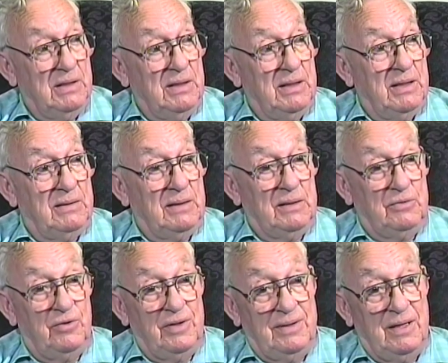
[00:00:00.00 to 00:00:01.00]
And it
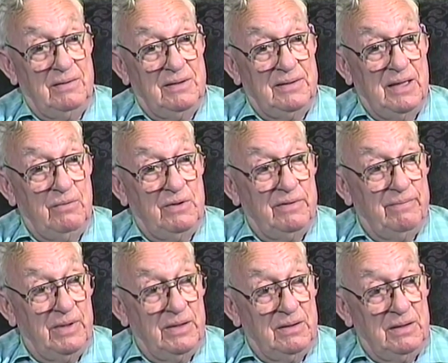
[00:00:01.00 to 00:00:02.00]
turned out that that would have
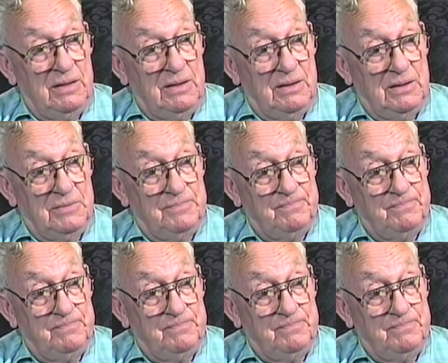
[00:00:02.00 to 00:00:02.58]
been the uh,